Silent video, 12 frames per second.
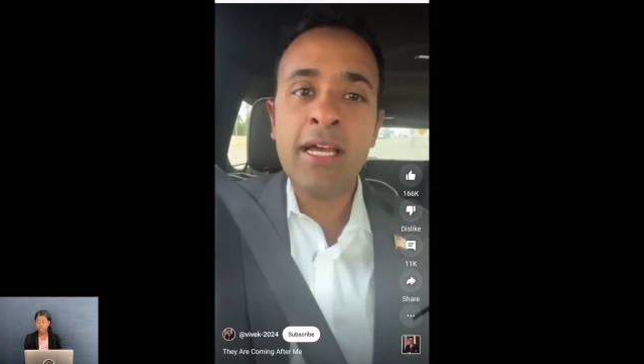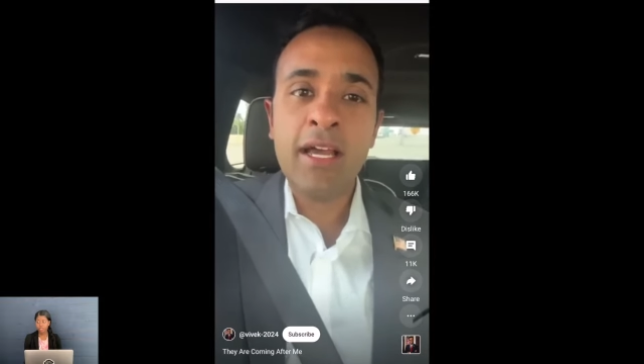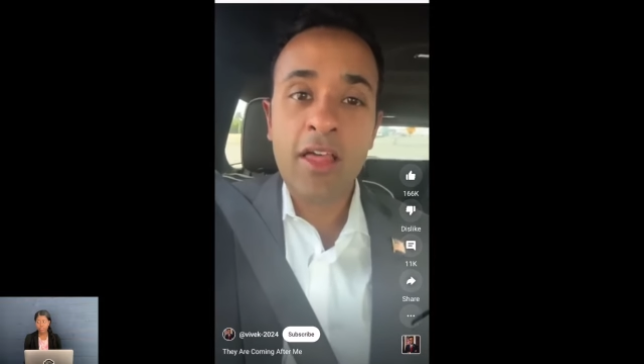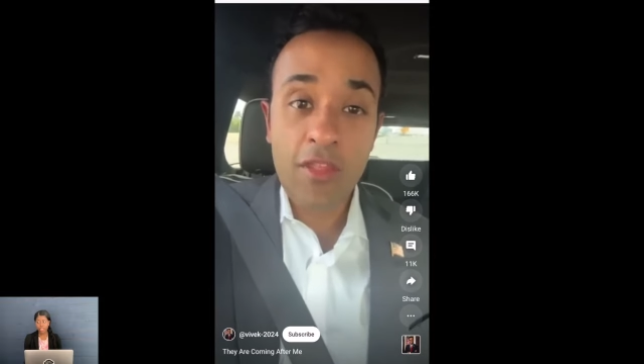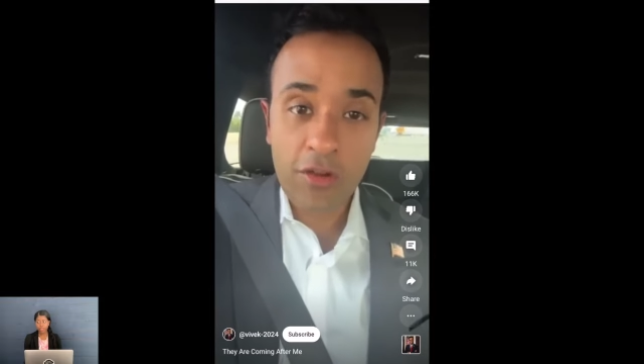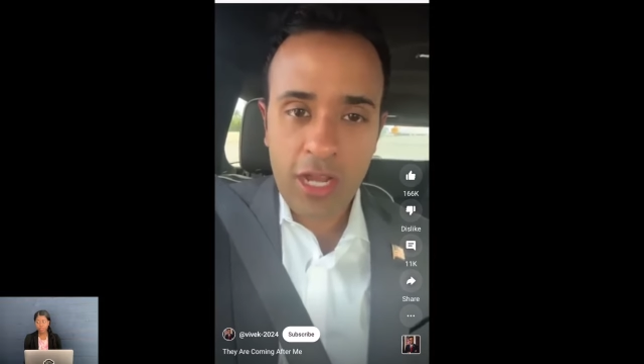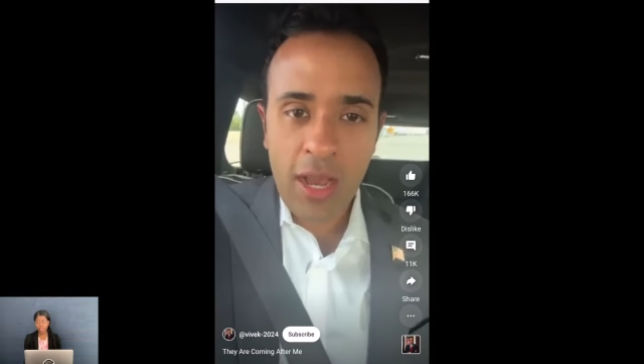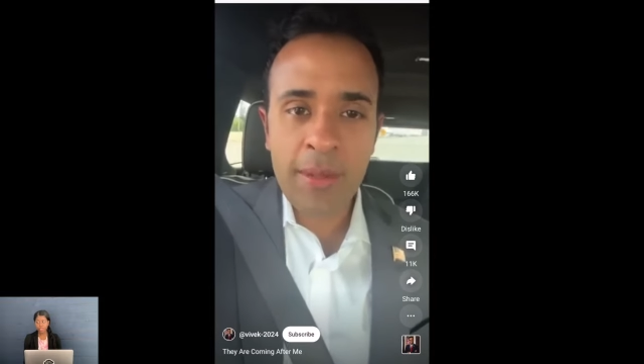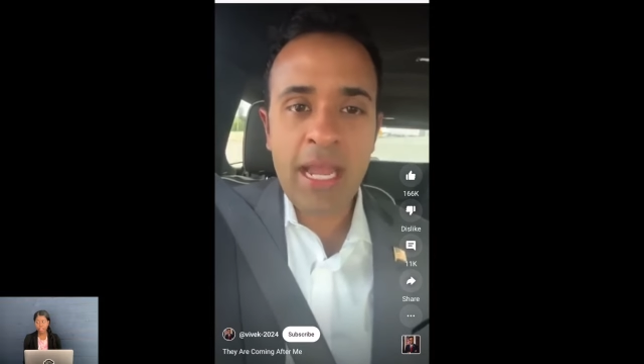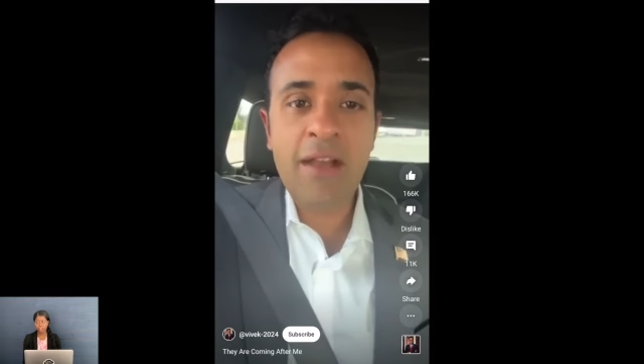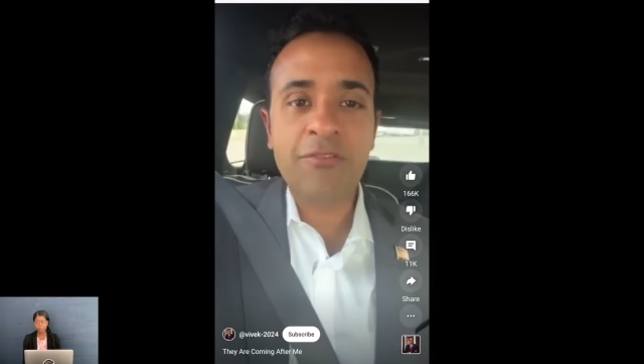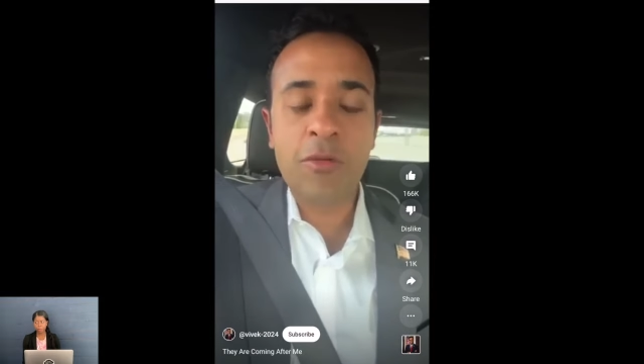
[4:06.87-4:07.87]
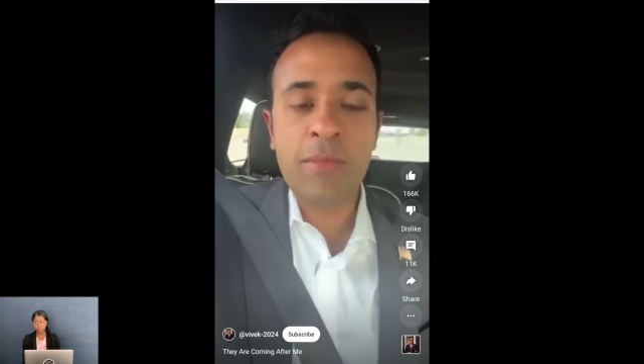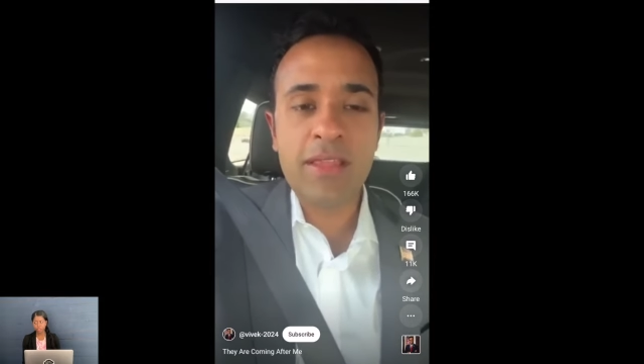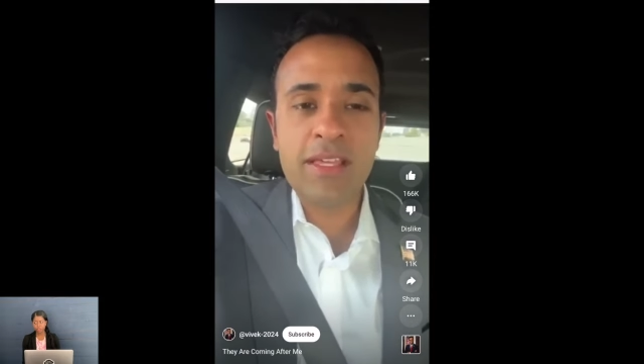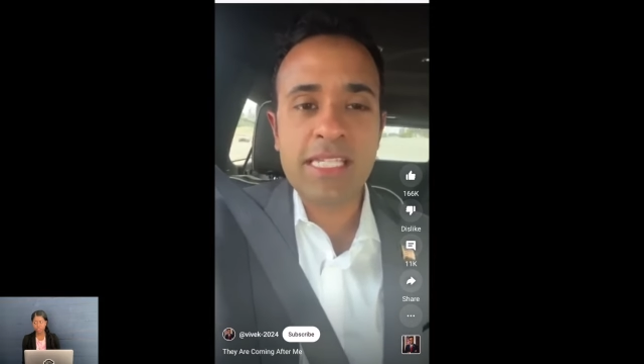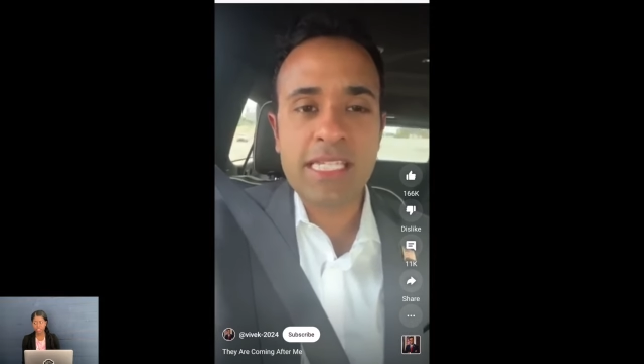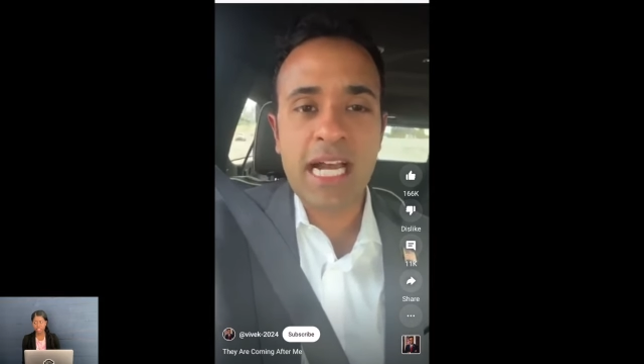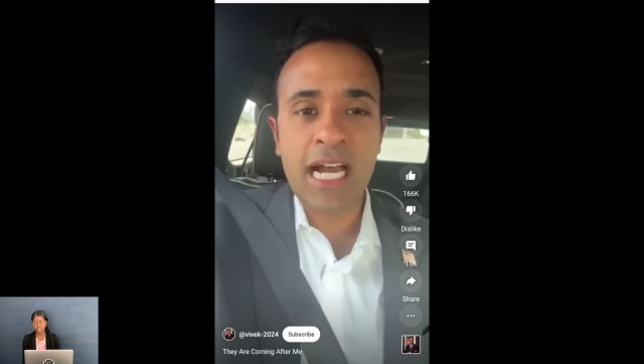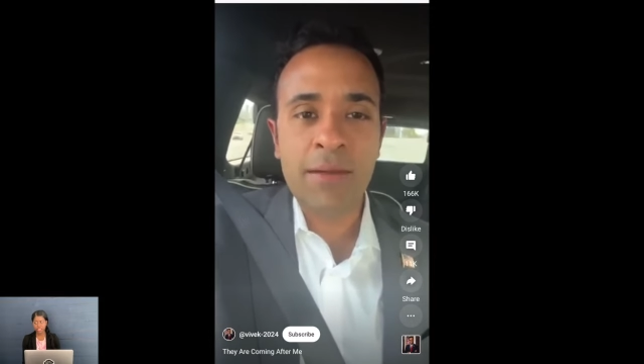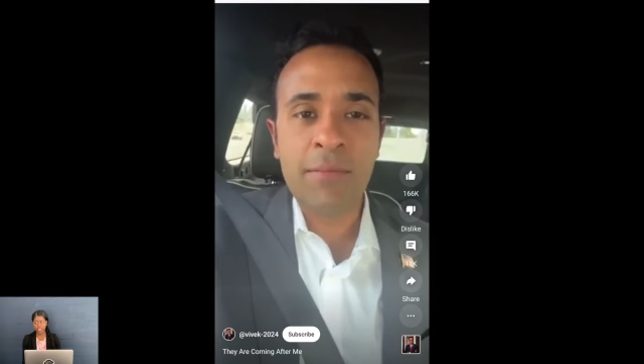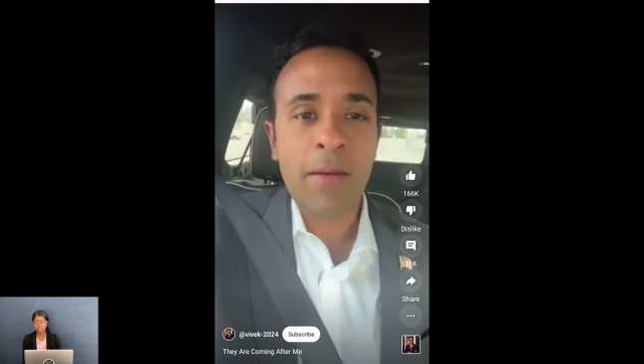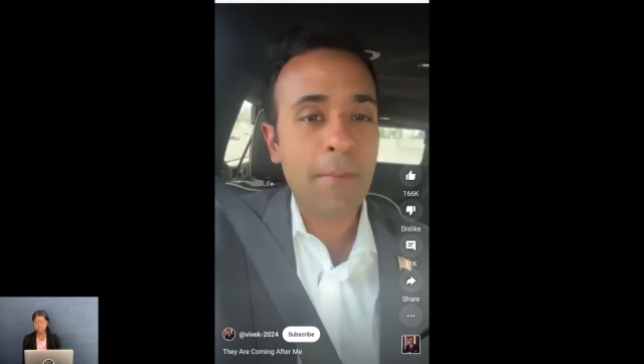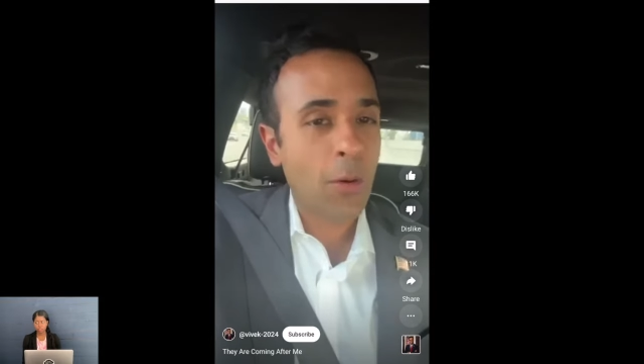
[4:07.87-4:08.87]
So I don't think a lot of people
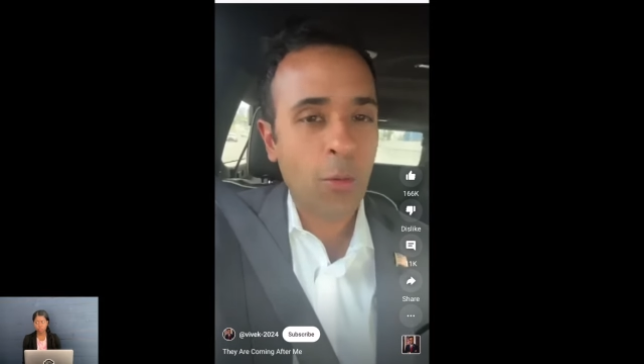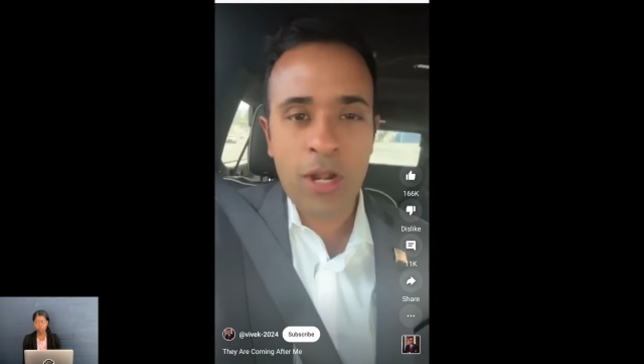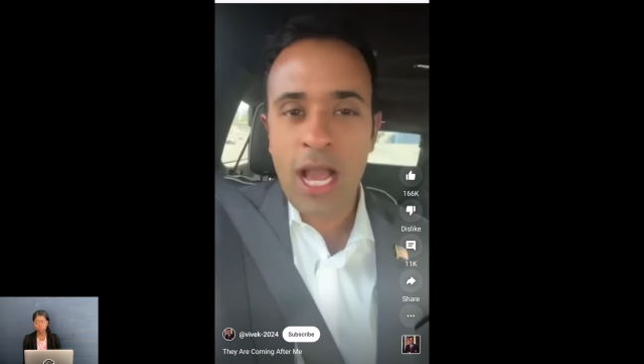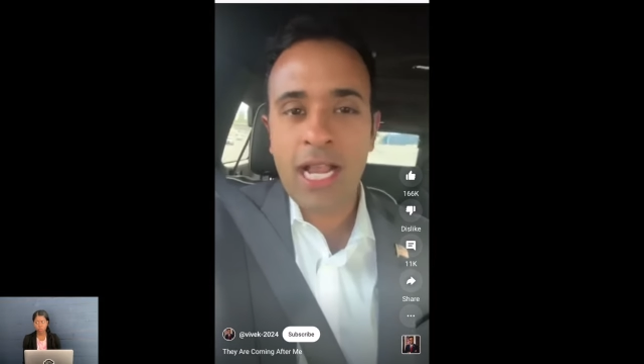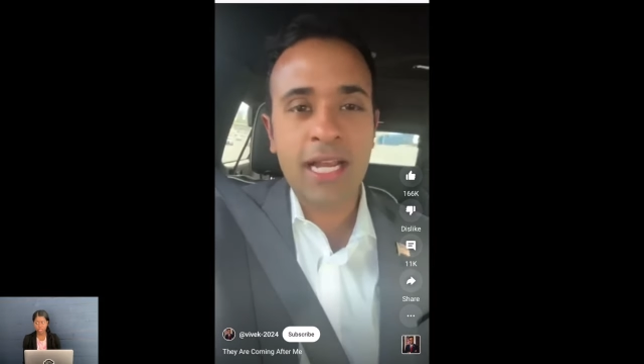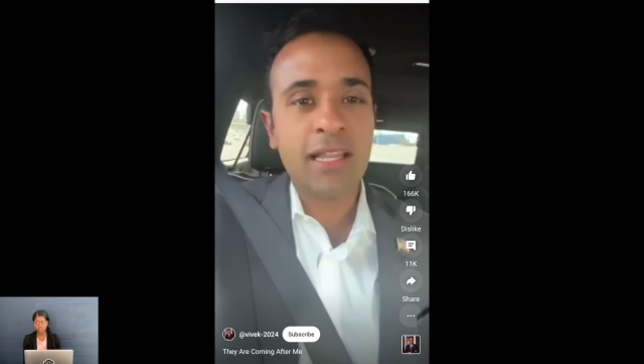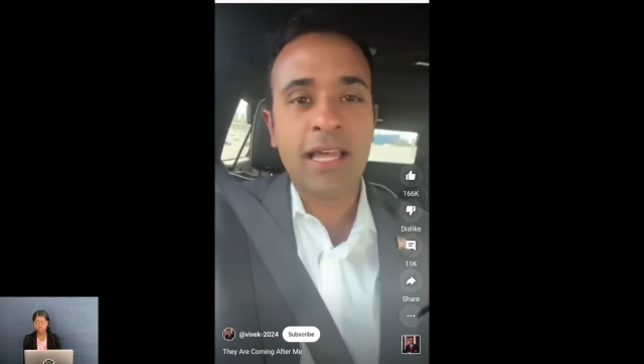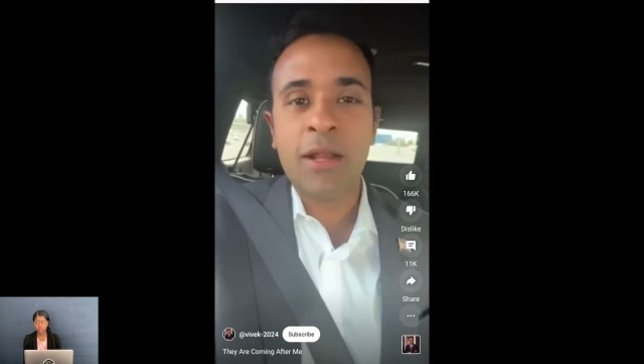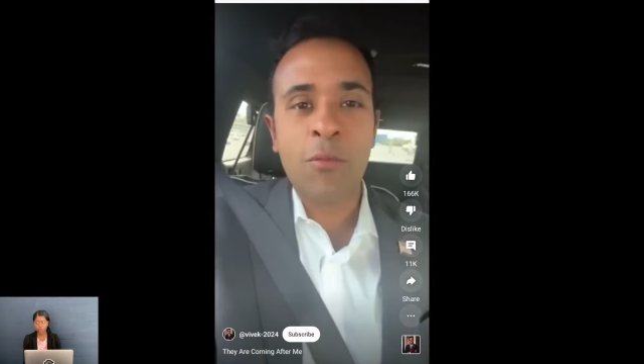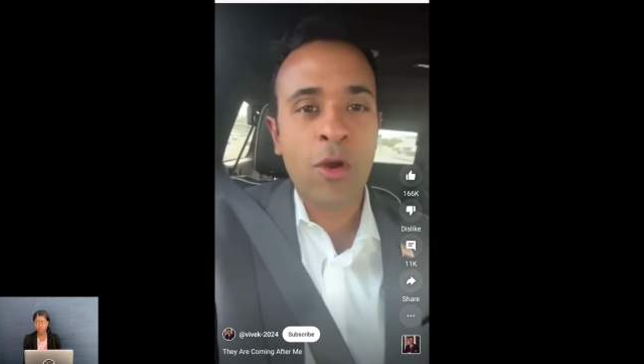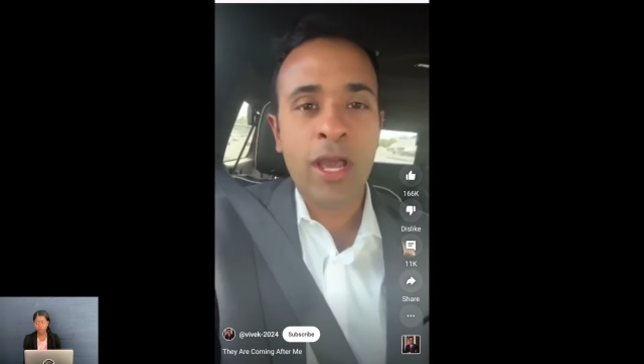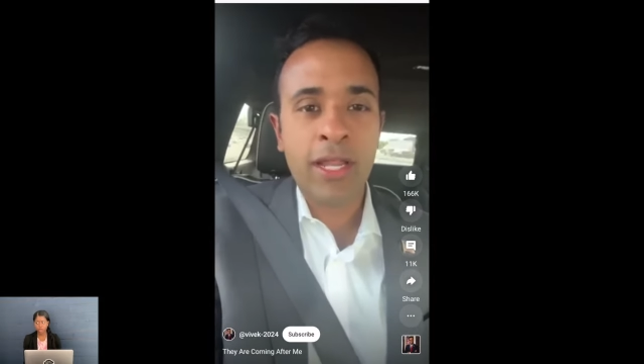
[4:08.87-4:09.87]
understand what's going